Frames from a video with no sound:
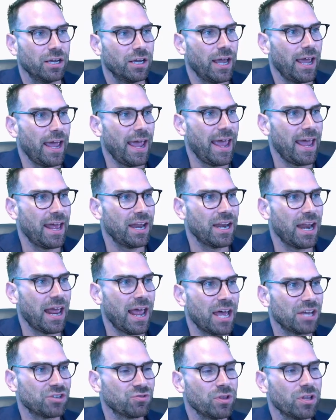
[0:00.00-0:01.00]
And
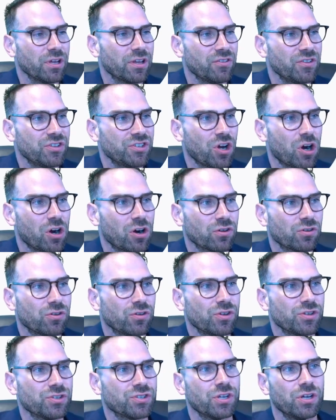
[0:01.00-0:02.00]
as we look at these
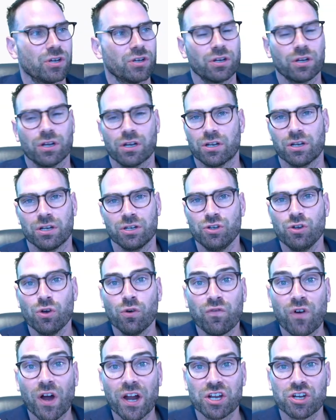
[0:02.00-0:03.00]
articles, and you'll
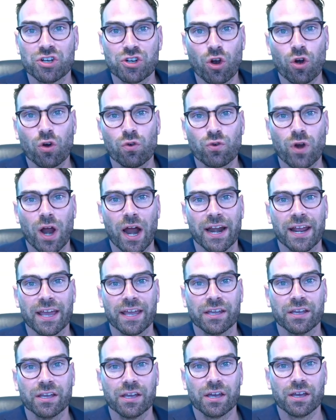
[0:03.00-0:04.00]
find in your own
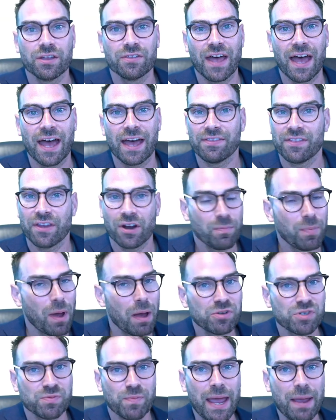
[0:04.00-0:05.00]
writing that there are
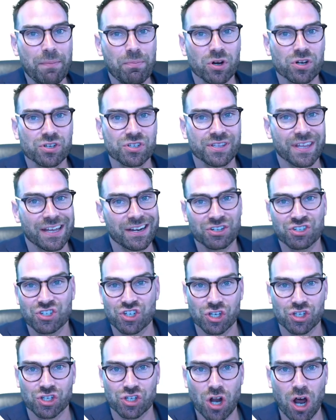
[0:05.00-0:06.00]
published papers that are
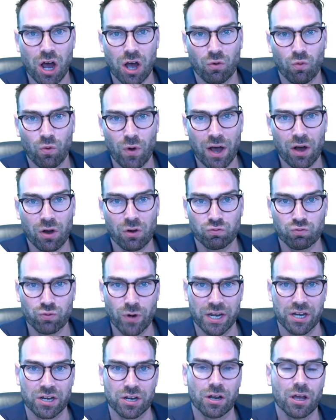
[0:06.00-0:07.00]
just not well
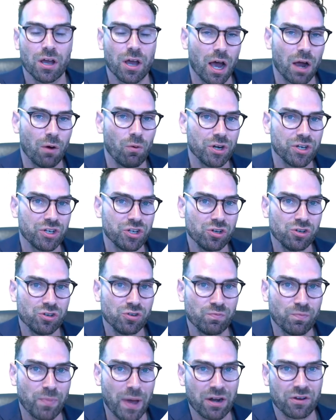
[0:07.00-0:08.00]
written. I want you to
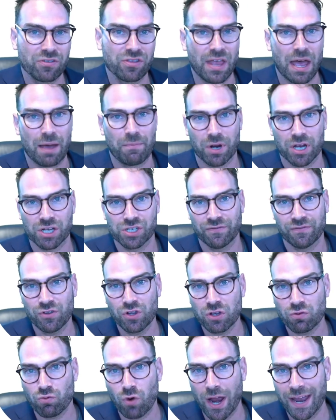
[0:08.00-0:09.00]
do better than that, because if you
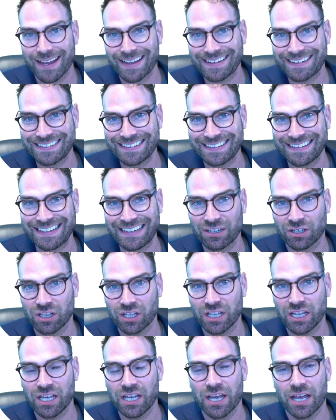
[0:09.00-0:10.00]
can write
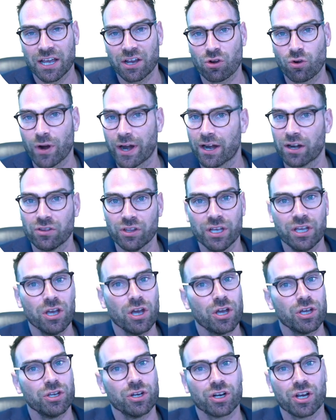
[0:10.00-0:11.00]
clearly and coherently,
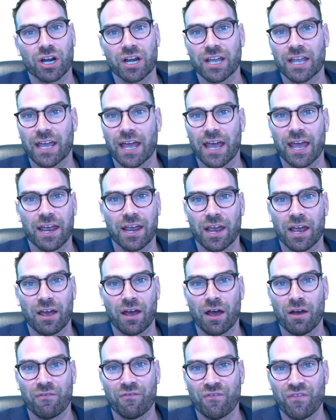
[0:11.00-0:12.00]
you're going to get
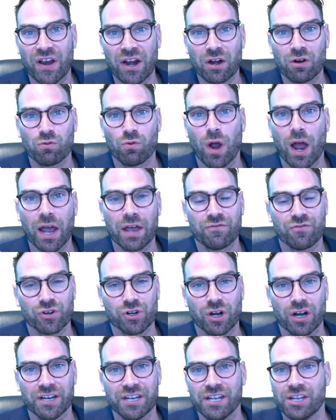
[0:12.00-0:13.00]
a fair ride for
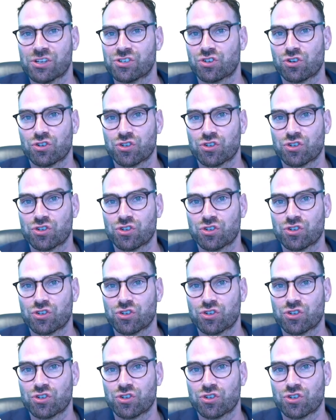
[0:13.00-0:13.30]
your ideas.